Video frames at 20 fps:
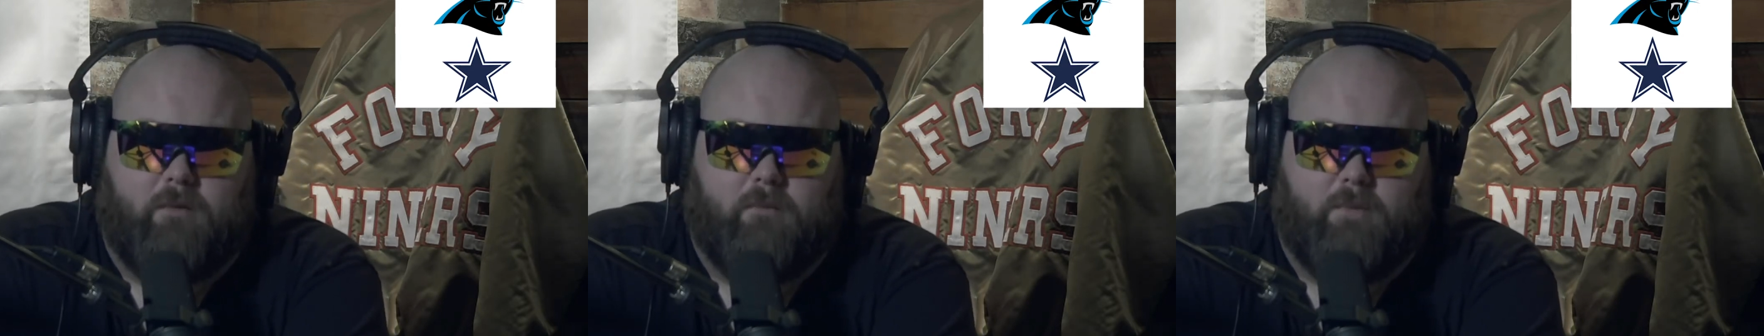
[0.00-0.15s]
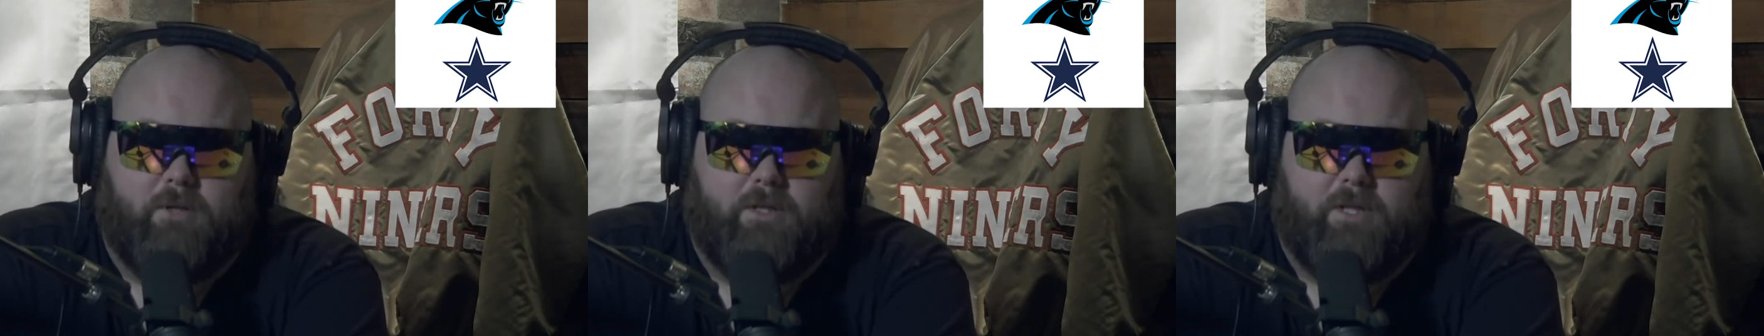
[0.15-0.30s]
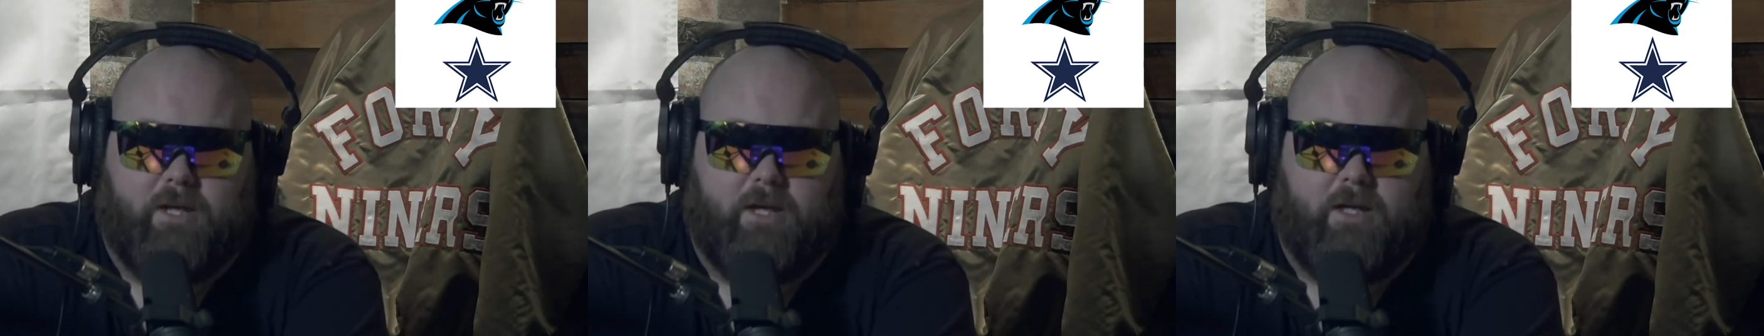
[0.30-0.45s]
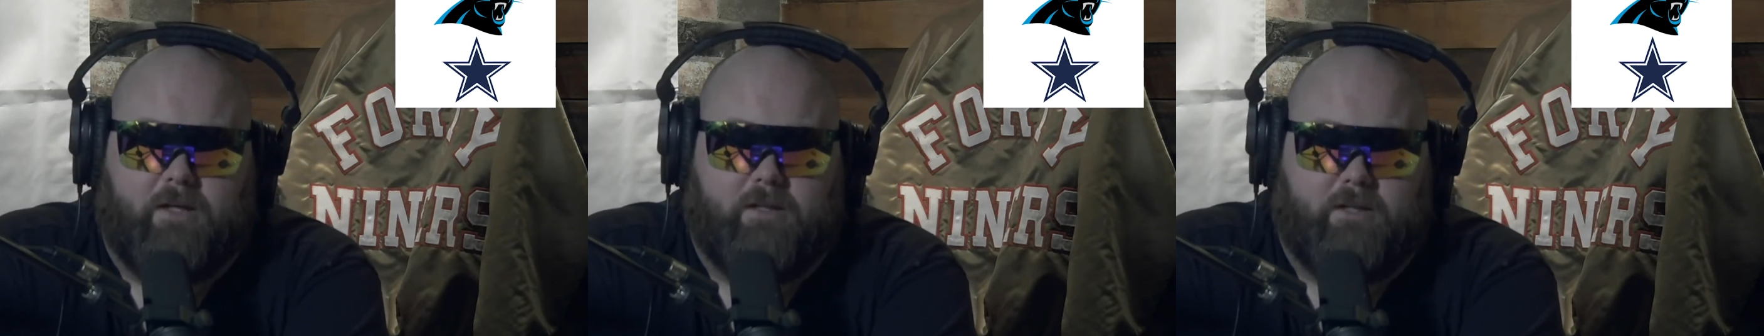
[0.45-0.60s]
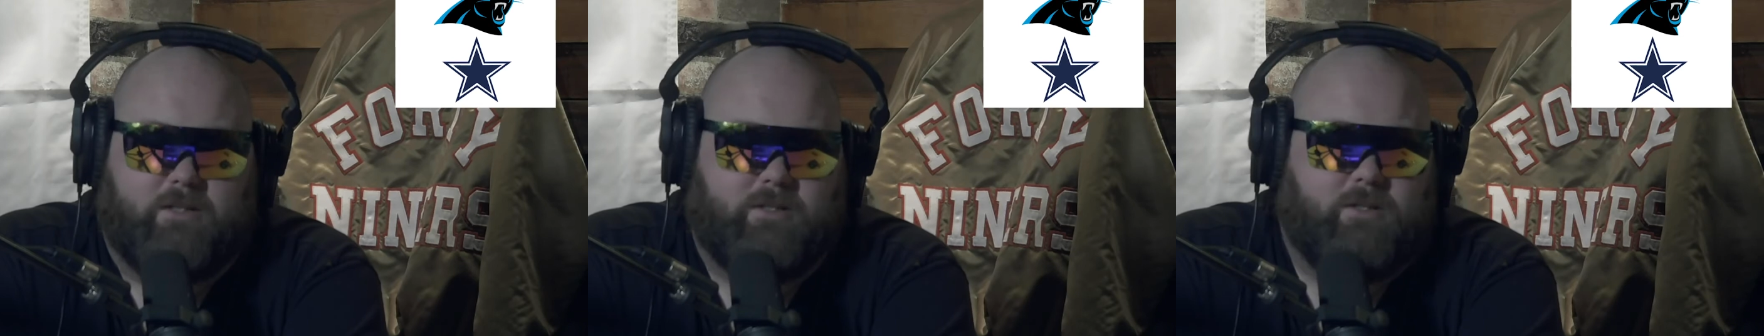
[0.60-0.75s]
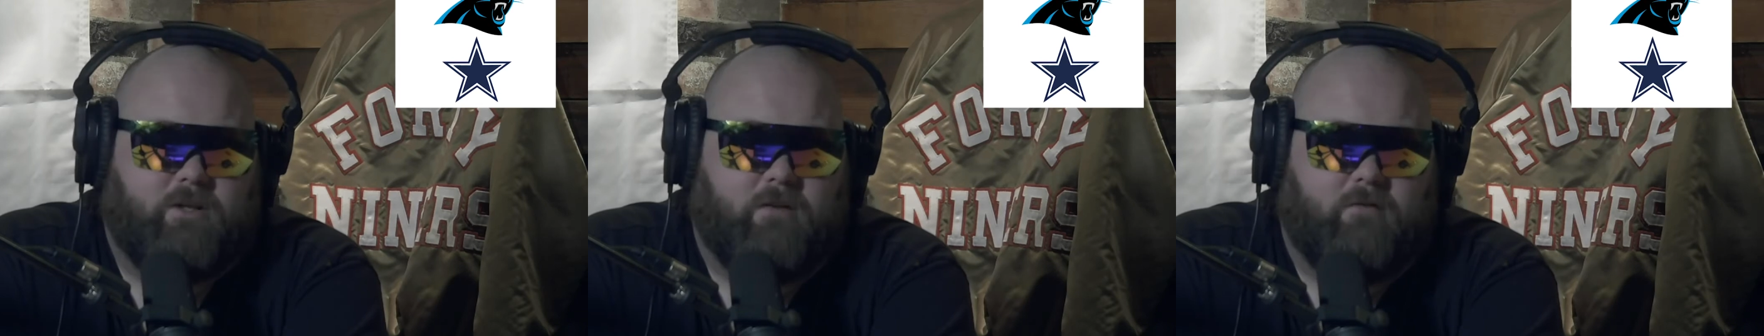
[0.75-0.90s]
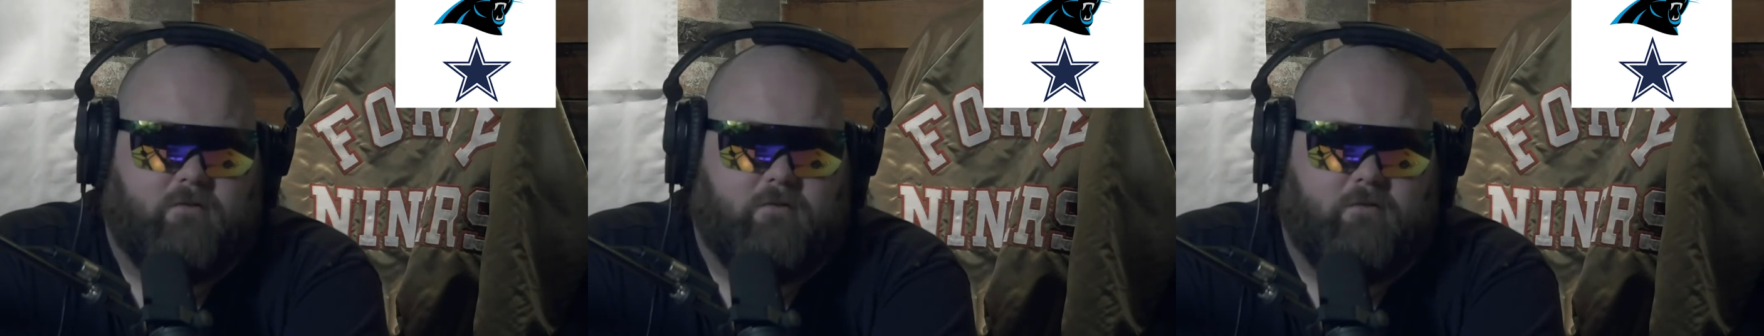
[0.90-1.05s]
But they still
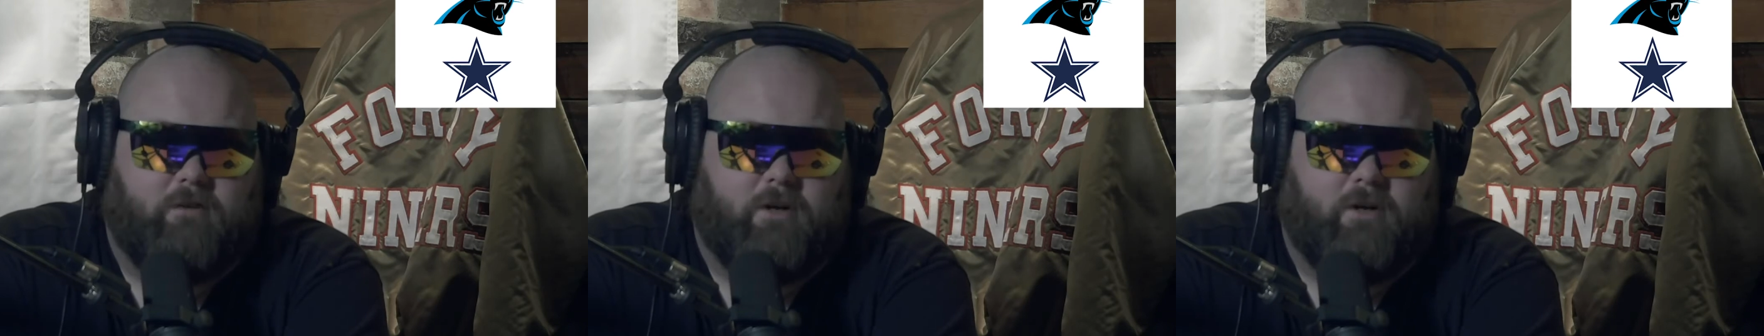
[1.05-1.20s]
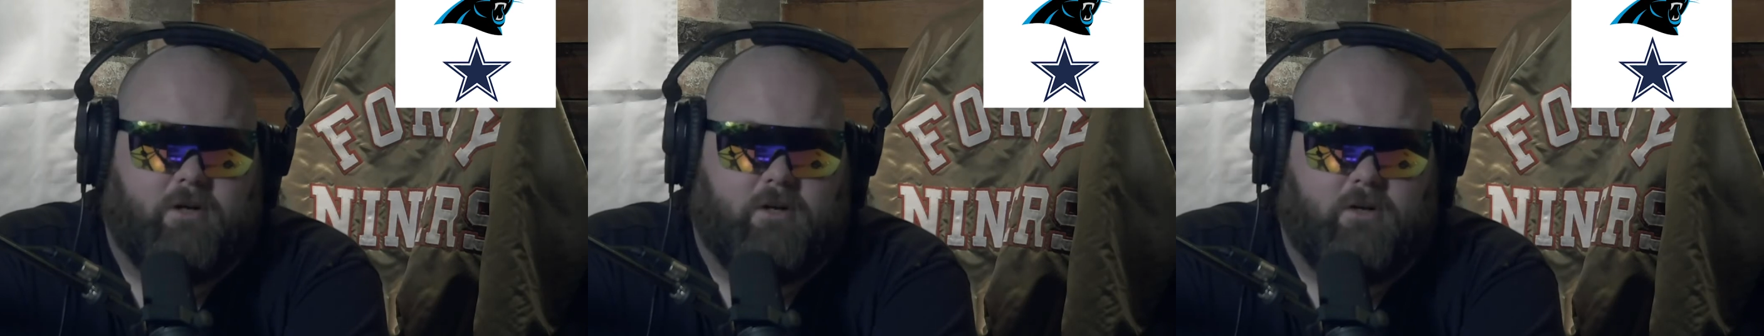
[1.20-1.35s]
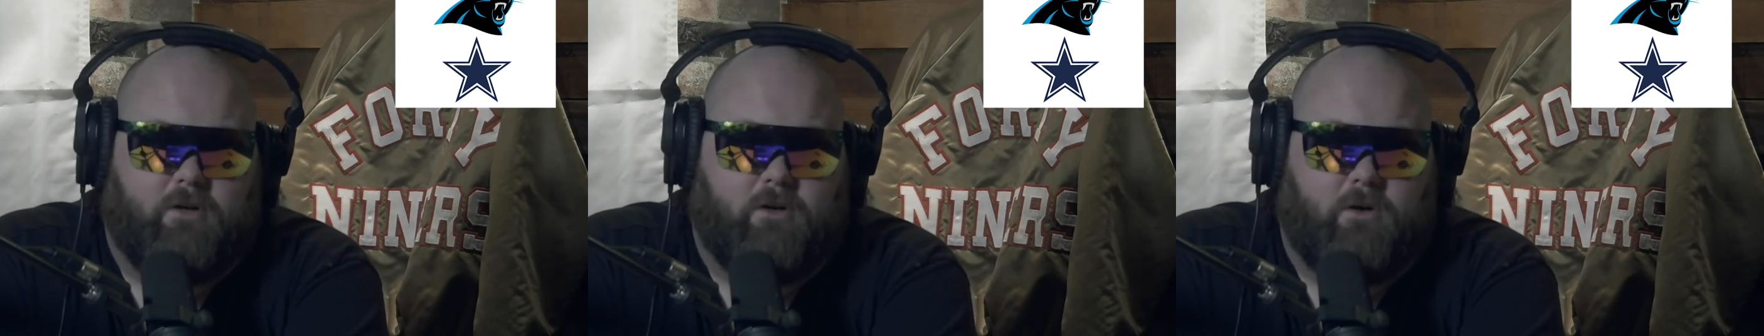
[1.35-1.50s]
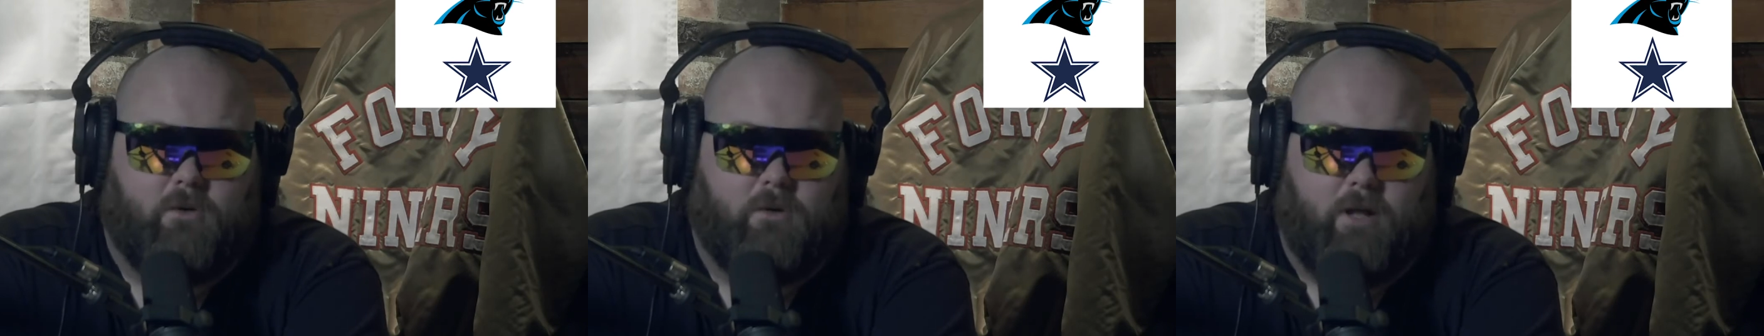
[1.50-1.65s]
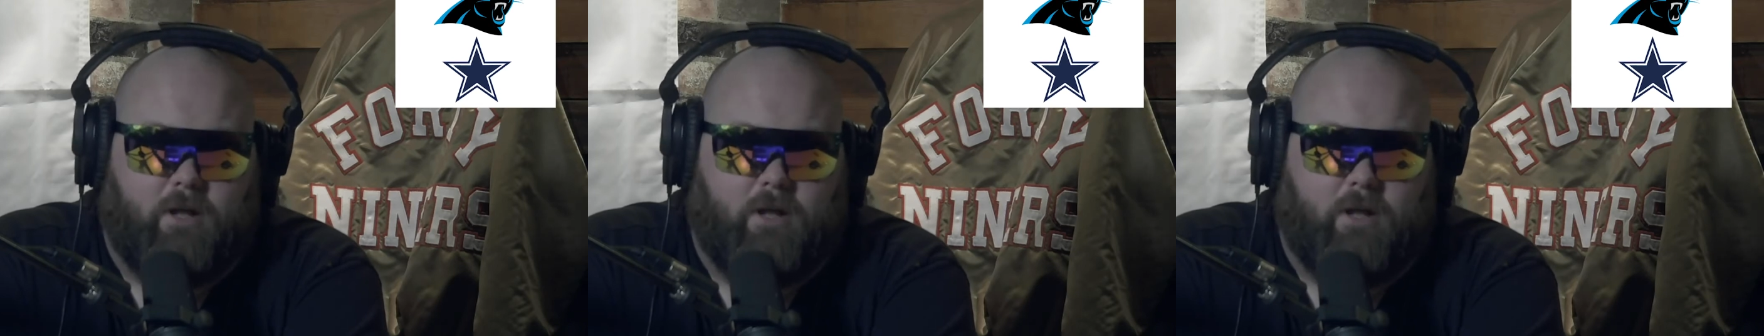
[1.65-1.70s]
have a very good O-line,